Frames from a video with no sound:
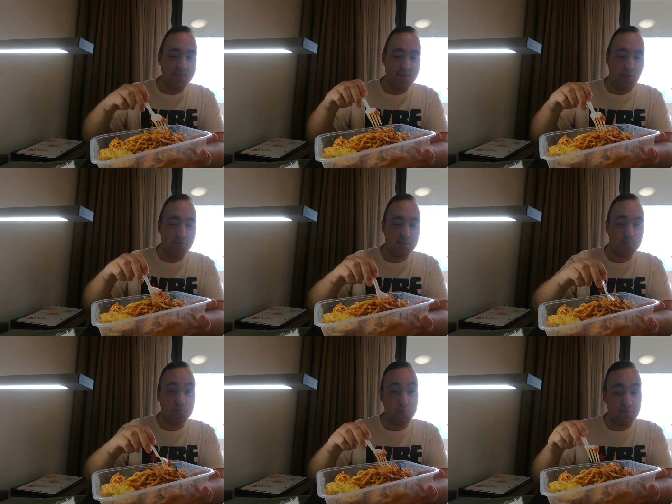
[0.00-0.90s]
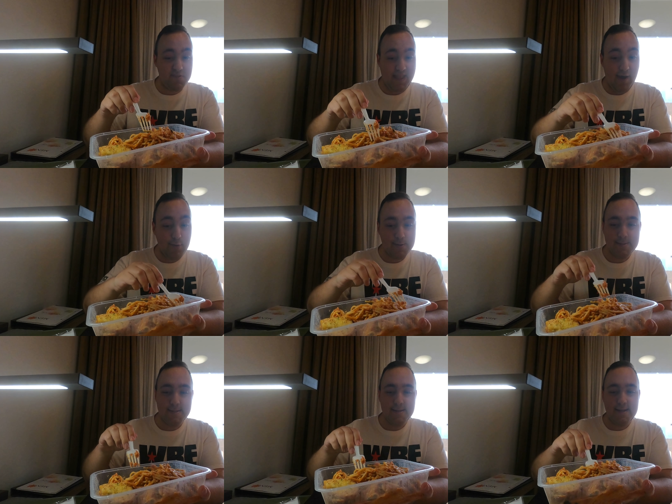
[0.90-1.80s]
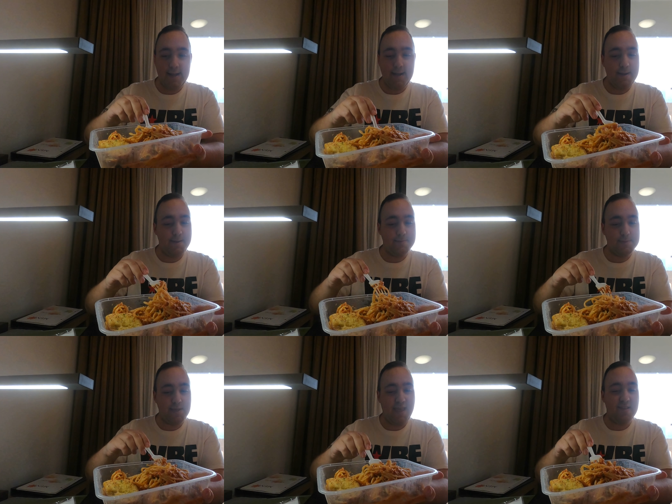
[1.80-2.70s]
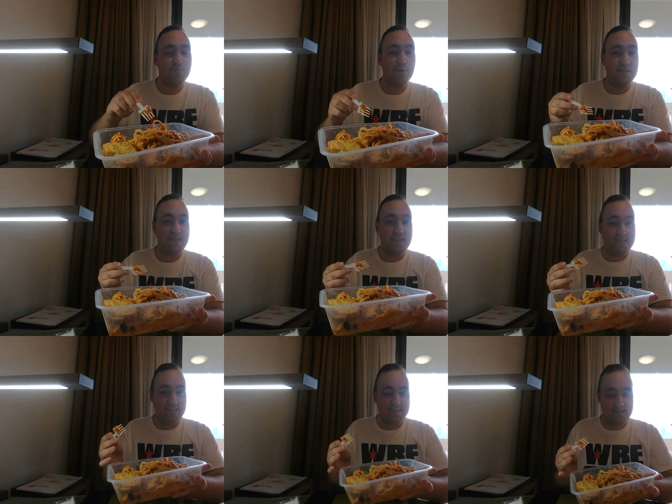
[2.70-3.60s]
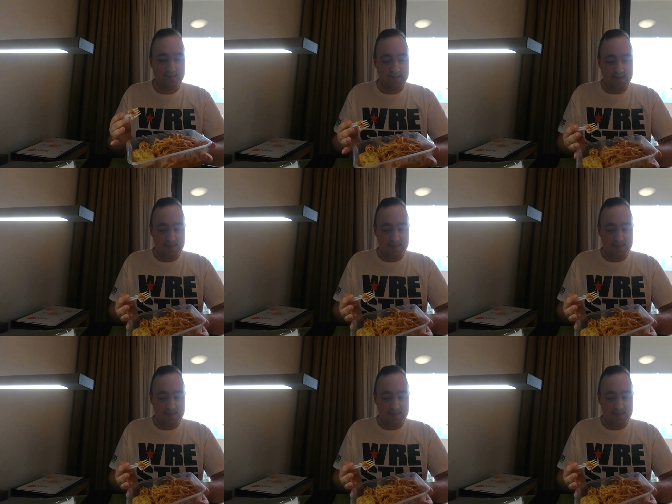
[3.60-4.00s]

you know this will do for now um, so yeah it's pretty decent